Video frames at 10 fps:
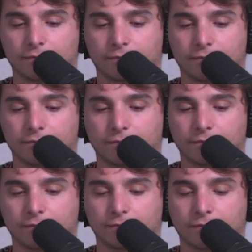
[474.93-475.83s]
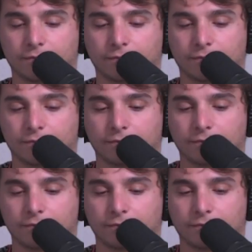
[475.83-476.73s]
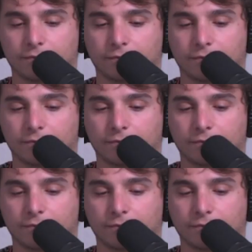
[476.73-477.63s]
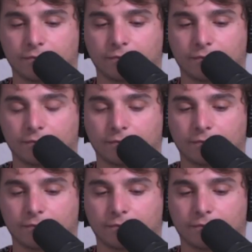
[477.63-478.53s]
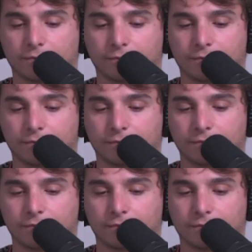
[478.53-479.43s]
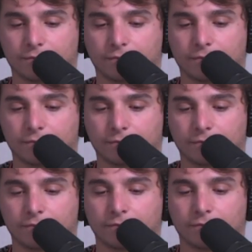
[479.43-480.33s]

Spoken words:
(not speaking)